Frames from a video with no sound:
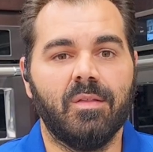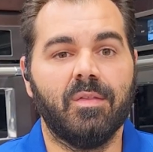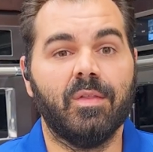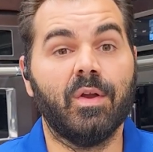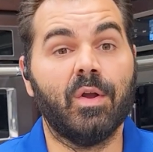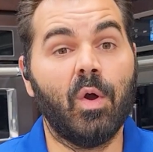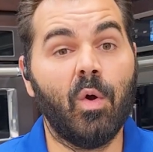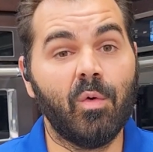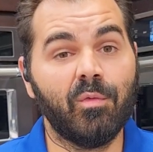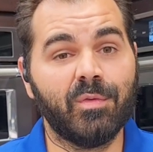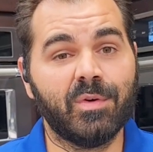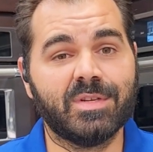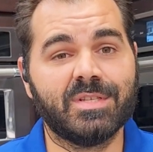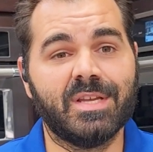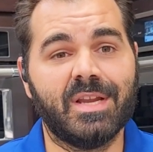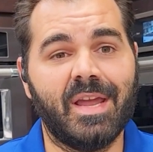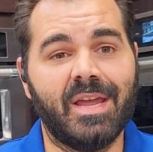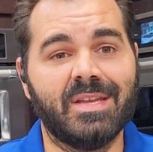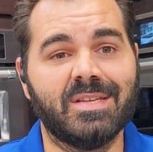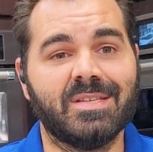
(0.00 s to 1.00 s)
The goal for
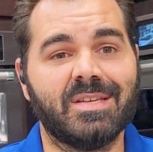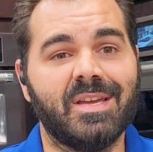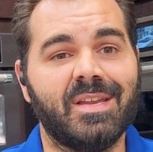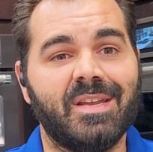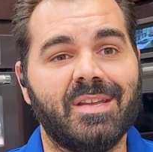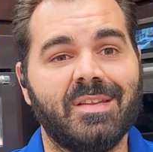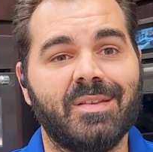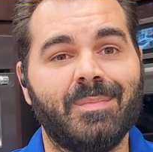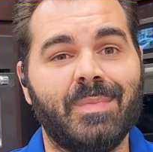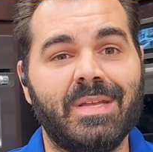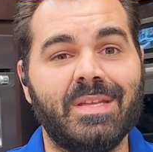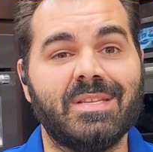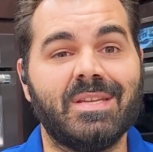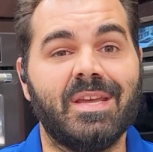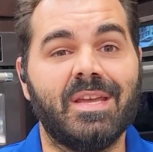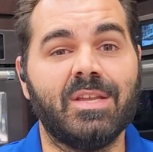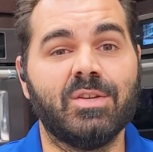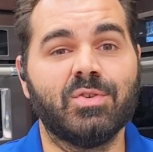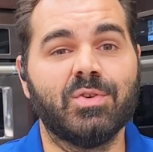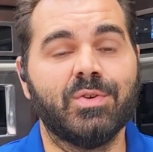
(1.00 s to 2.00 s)
today is going to be to
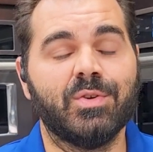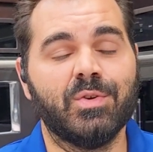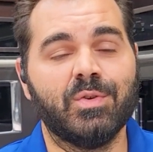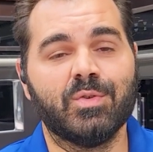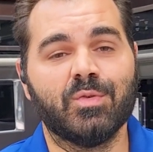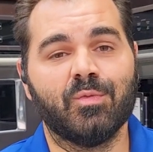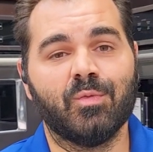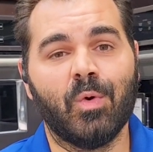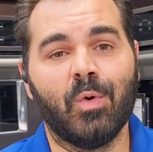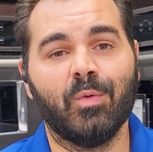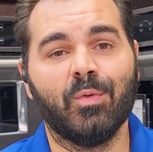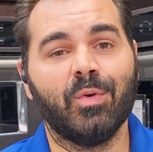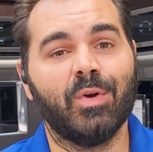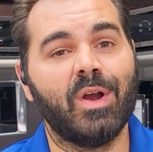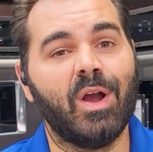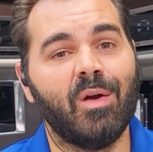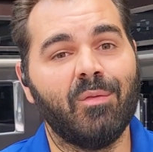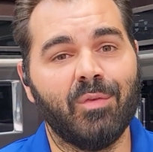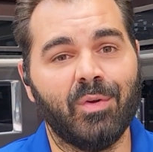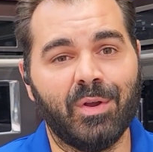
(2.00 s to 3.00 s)
introduce Road
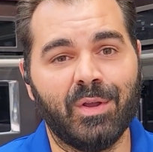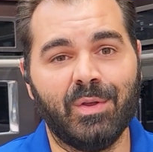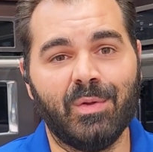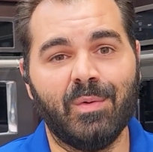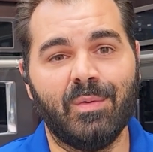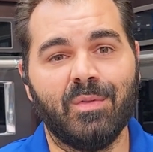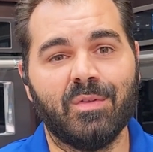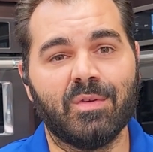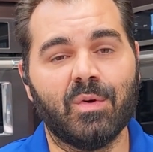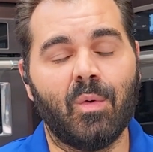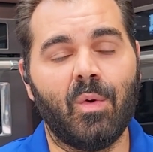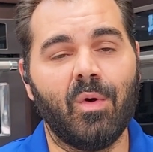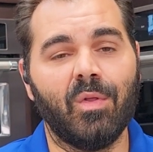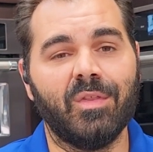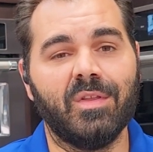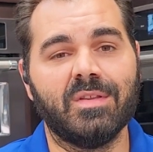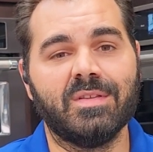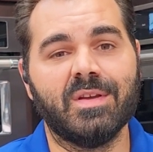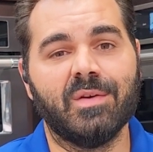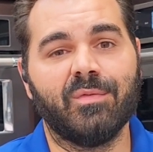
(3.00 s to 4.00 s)
Recovery Youth to all the
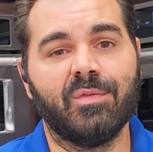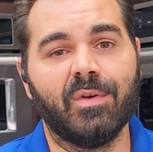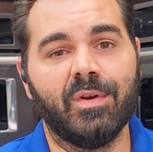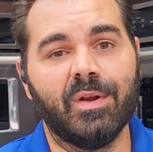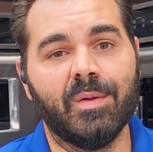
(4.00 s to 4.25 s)
different